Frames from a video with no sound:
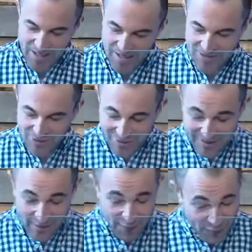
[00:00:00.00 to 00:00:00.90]
And you look
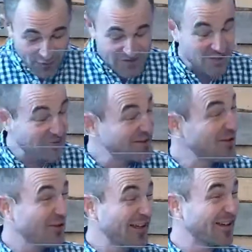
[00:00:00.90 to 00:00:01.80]
at their photo and
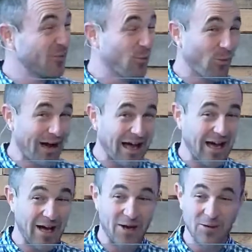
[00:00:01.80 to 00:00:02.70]
you think,
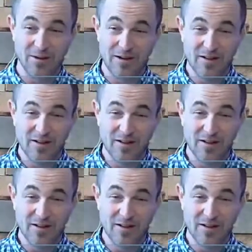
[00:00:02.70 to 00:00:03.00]
wow,